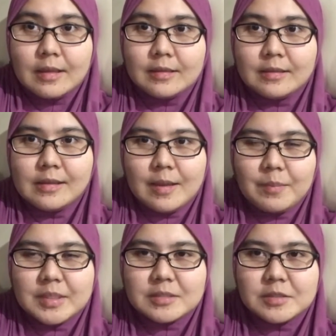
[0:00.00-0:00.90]
and
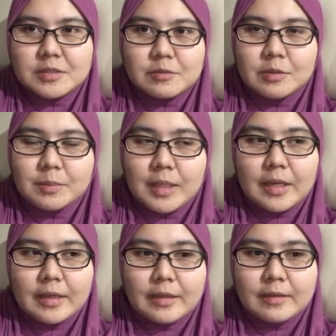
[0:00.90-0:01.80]
DM messages to
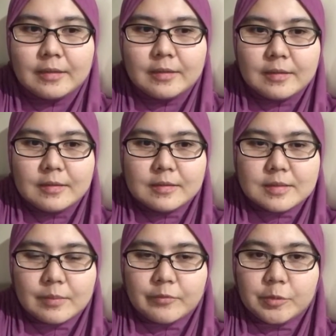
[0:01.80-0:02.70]
reply
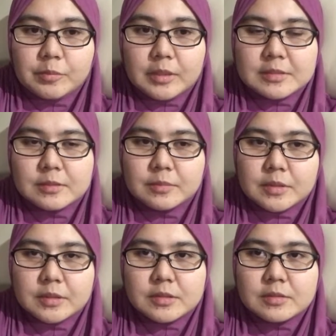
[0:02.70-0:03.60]
some from
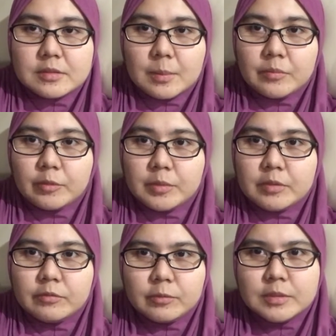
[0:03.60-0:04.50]
customers some from
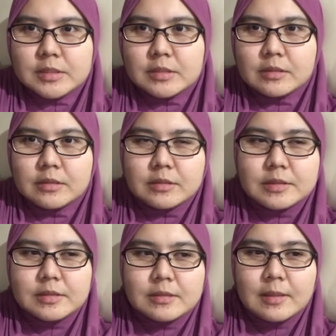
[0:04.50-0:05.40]

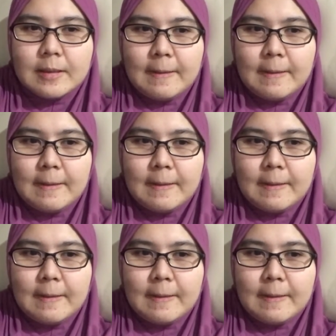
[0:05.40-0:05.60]
influencers